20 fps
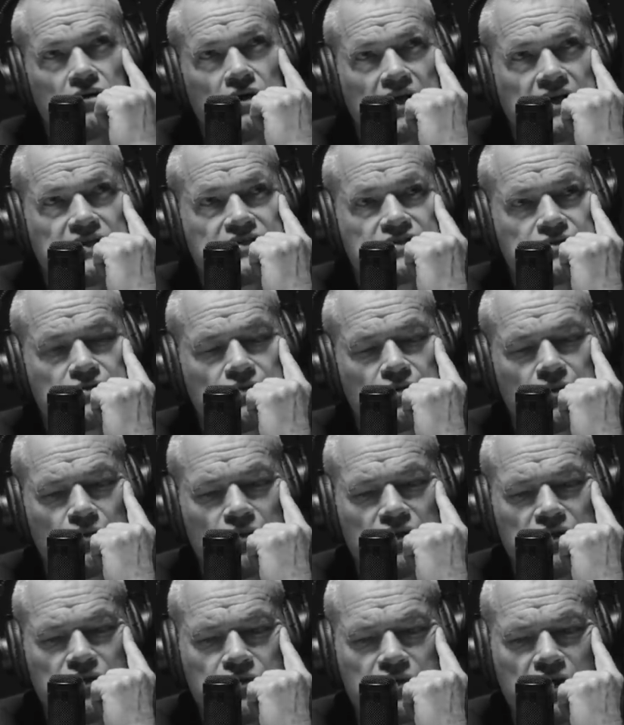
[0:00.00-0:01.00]
as
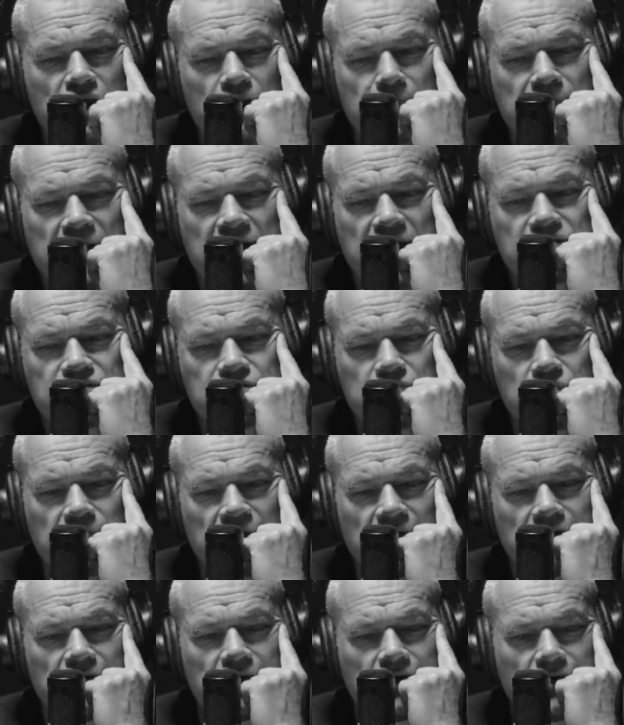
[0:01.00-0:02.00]
when you got back to
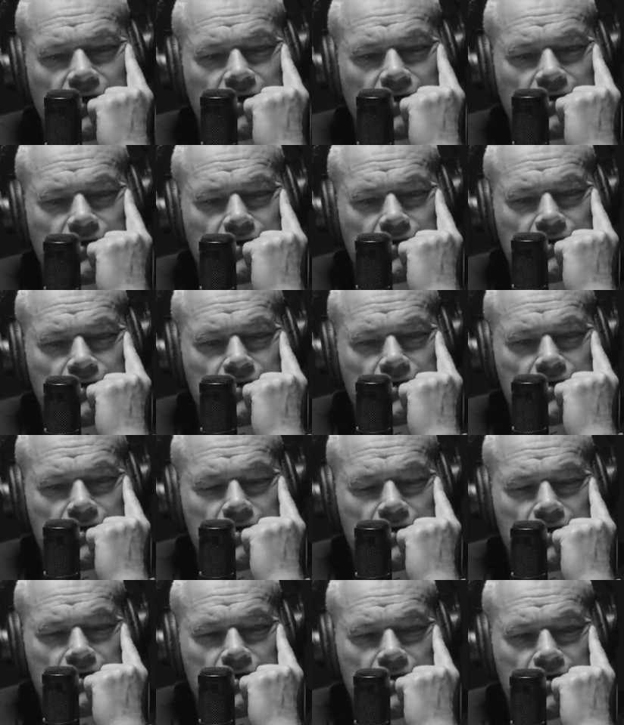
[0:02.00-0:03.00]
America,
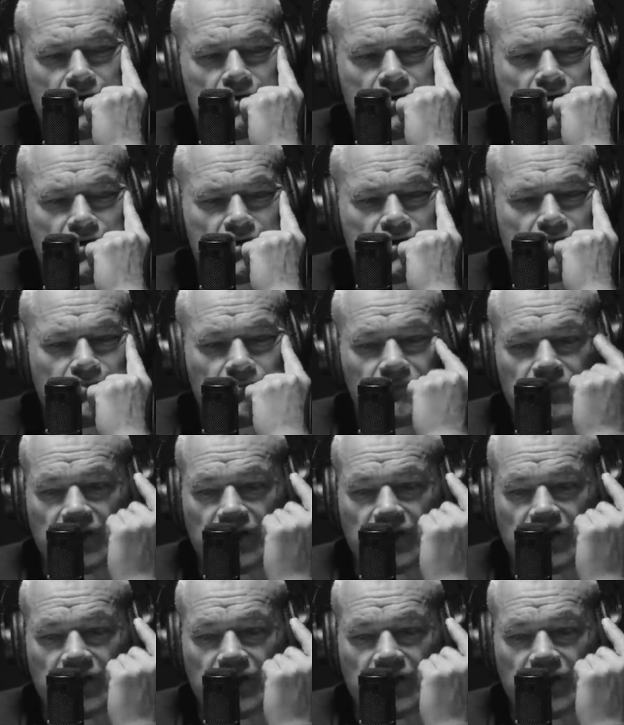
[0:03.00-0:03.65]
um,